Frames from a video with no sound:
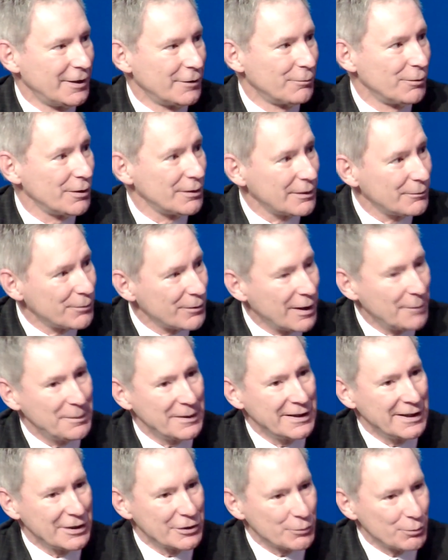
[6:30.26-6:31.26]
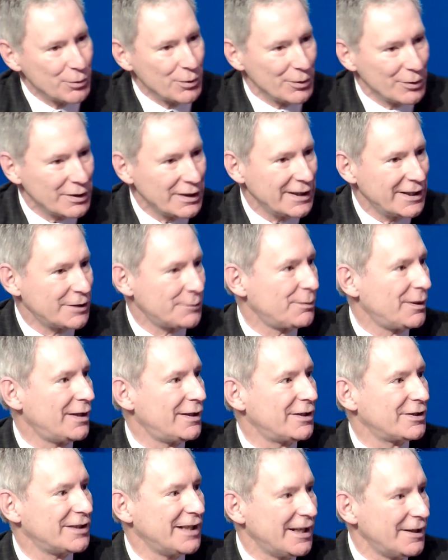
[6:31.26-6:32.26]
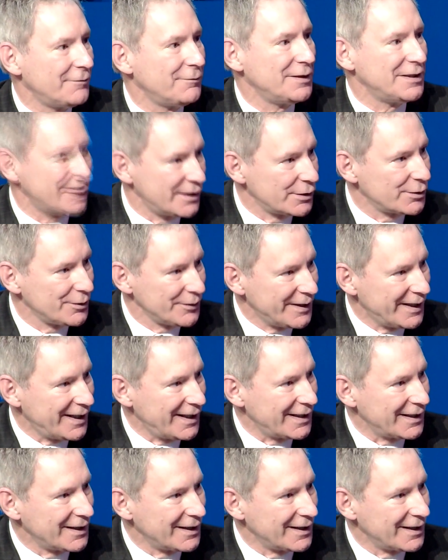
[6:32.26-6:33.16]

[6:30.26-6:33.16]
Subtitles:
We're up against world class products every single day.